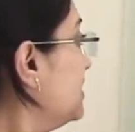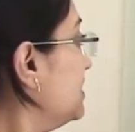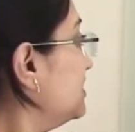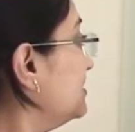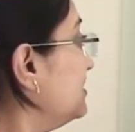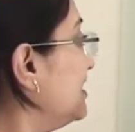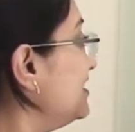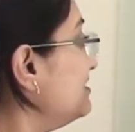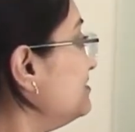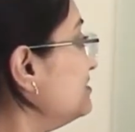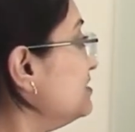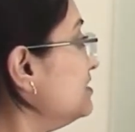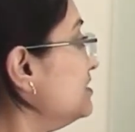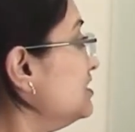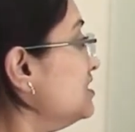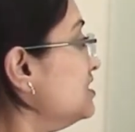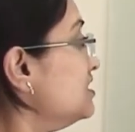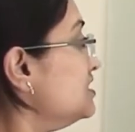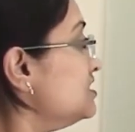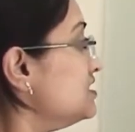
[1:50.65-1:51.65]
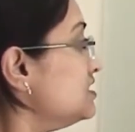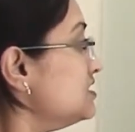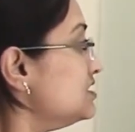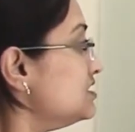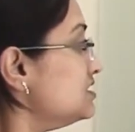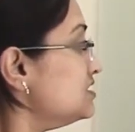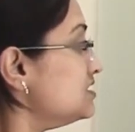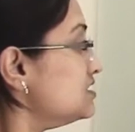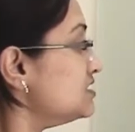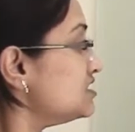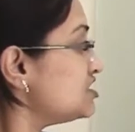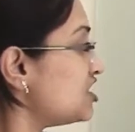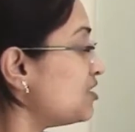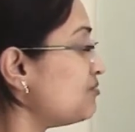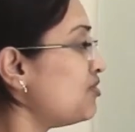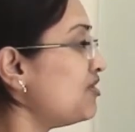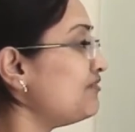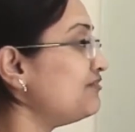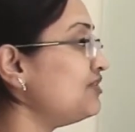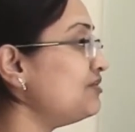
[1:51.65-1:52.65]
Then some
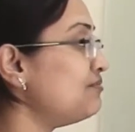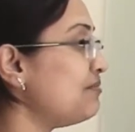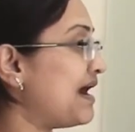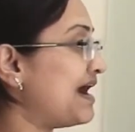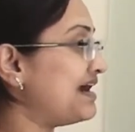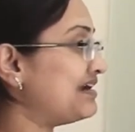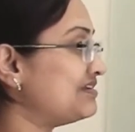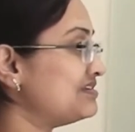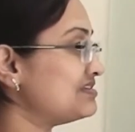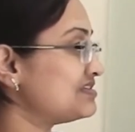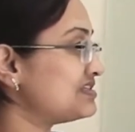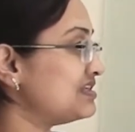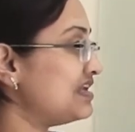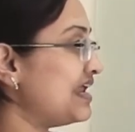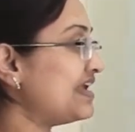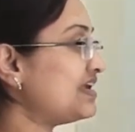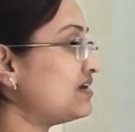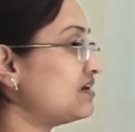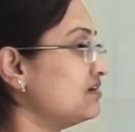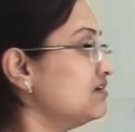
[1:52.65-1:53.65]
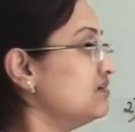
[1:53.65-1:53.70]
of the metals like